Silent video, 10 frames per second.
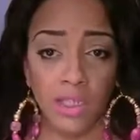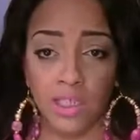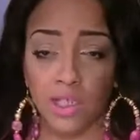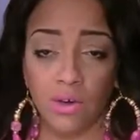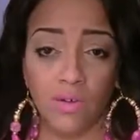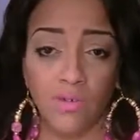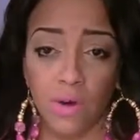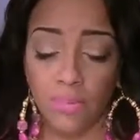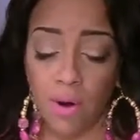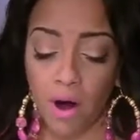it's just going to
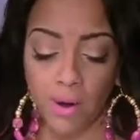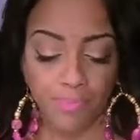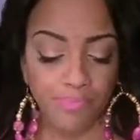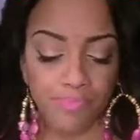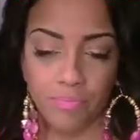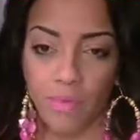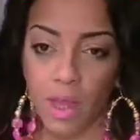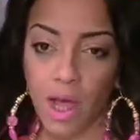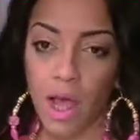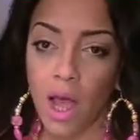fall apart.
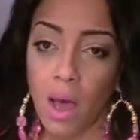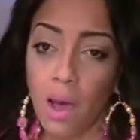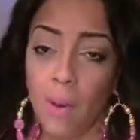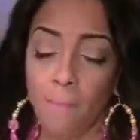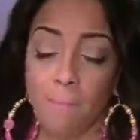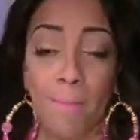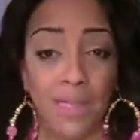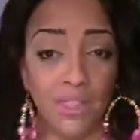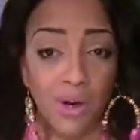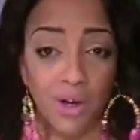
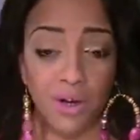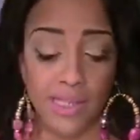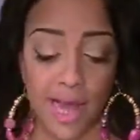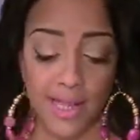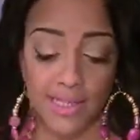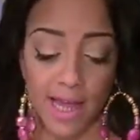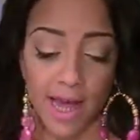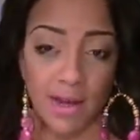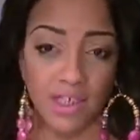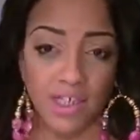My daughter, Tatiana,